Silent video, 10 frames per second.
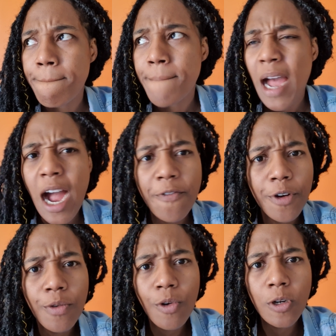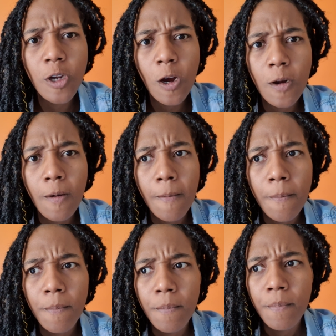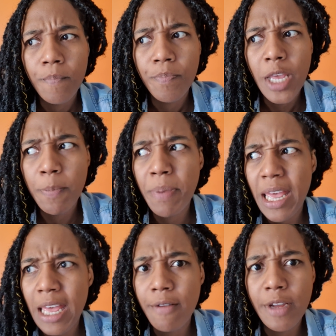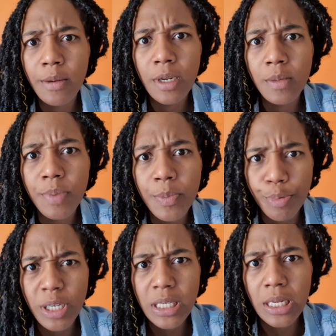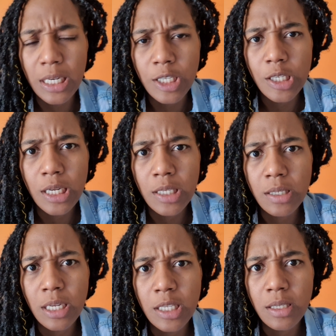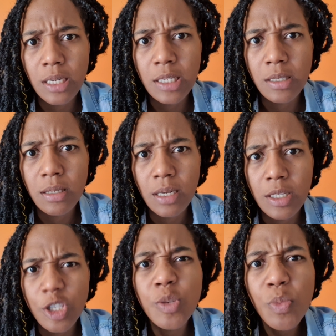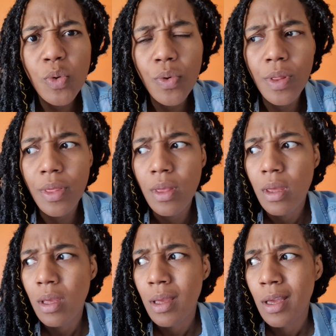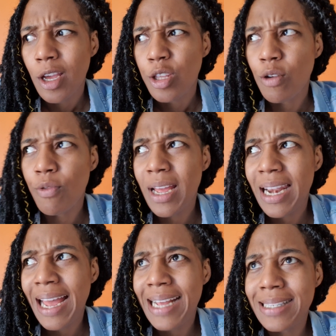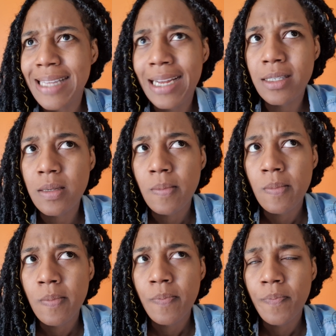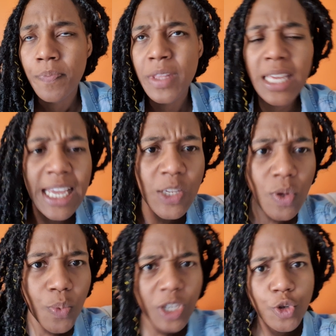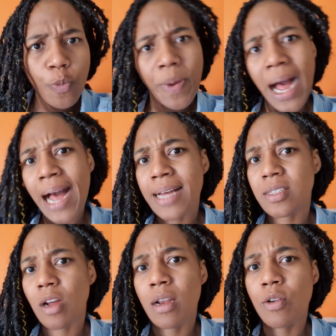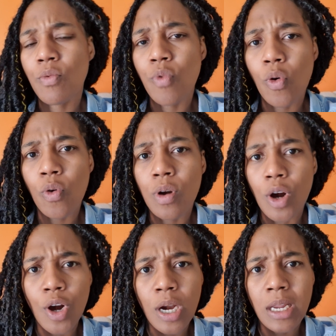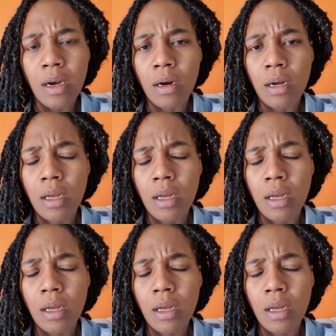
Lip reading: half of the road done. It paved, it pretty, it's smooth. You realize that the ease with which you passed on the road earlier